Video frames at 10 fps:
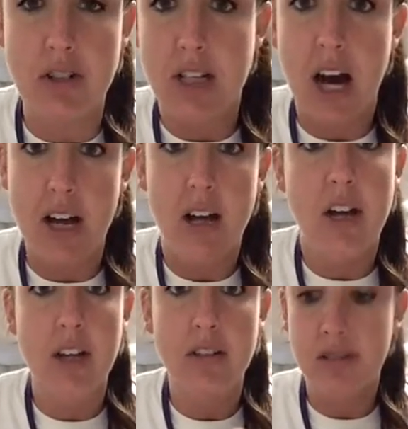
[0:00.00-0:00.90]
There's not
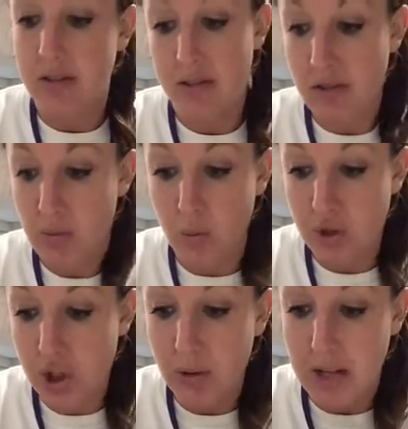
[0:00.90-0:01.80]

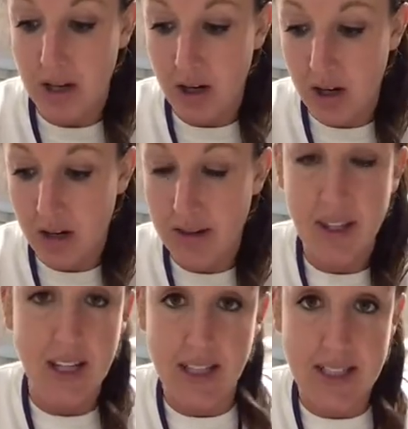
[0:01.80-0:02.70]
2 that are
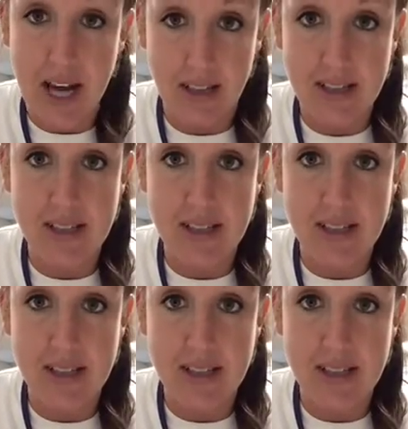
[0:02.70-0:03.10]
the exact